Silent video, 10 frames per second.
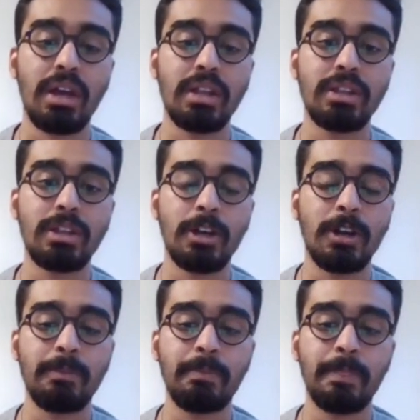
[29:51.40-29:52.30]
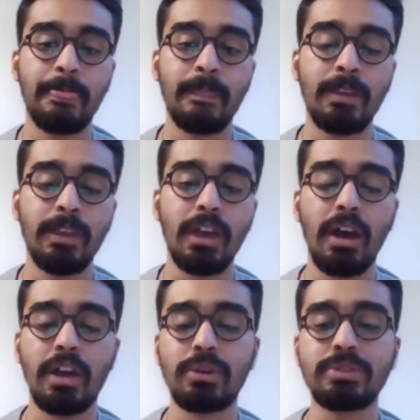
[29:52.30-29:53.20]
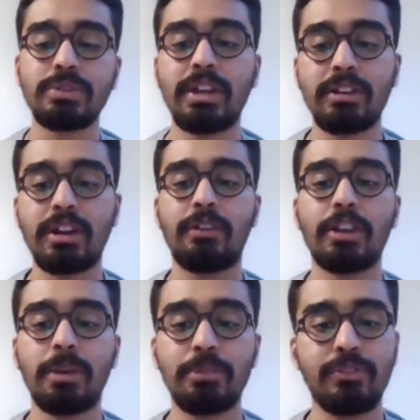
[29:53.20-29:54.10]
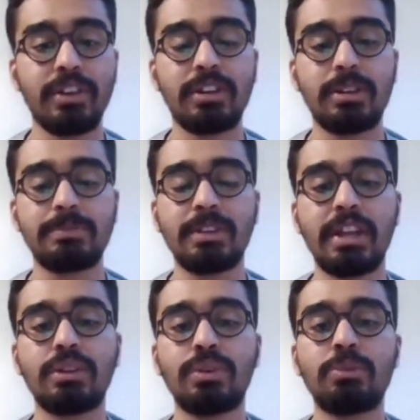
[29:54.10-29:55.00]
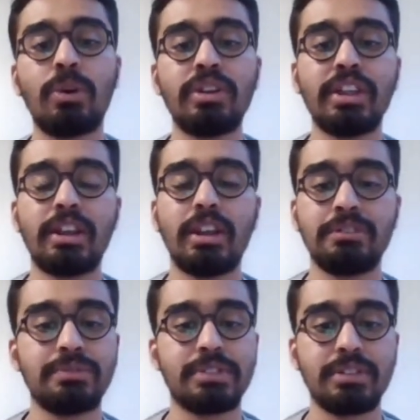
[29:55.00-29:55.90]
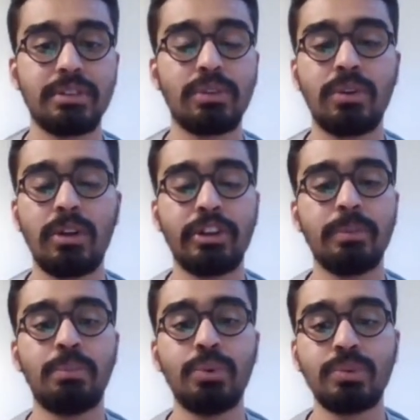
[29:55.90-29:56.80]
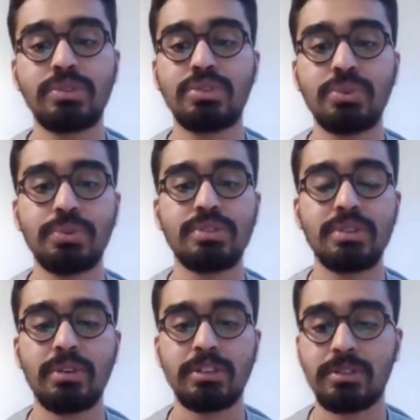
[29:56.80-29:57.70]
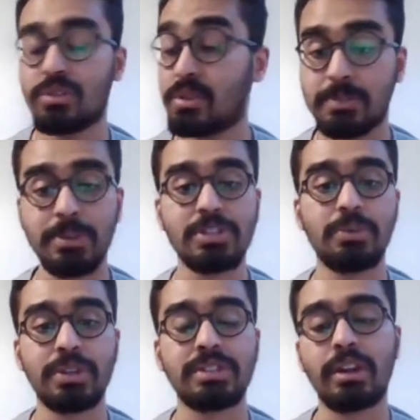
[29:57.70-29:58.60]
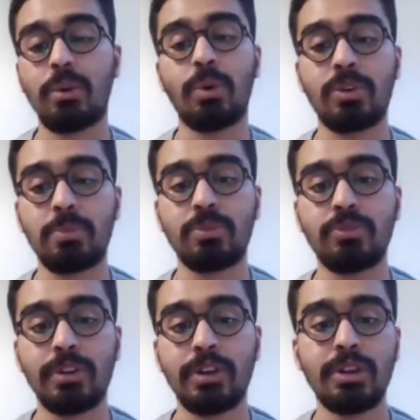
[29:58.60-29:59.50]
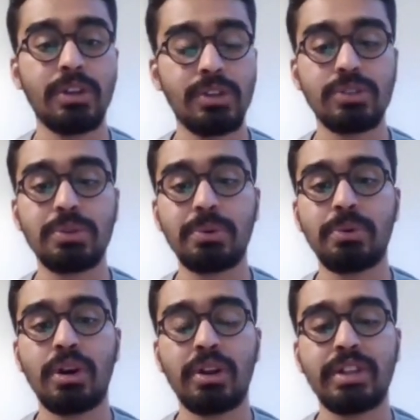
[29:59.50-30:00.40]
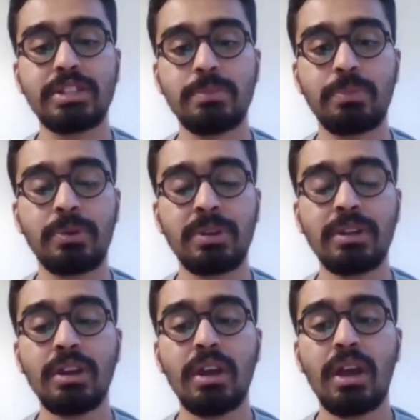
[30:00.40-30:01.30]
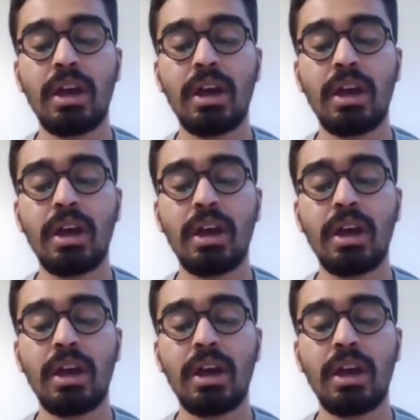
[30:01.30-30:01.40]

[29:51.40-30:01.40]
And uh, yeah, and also like covering up your fingertips. Get good quality gloves, good quality boots, shoes, especially ones that are waterproof. So uh, that's important.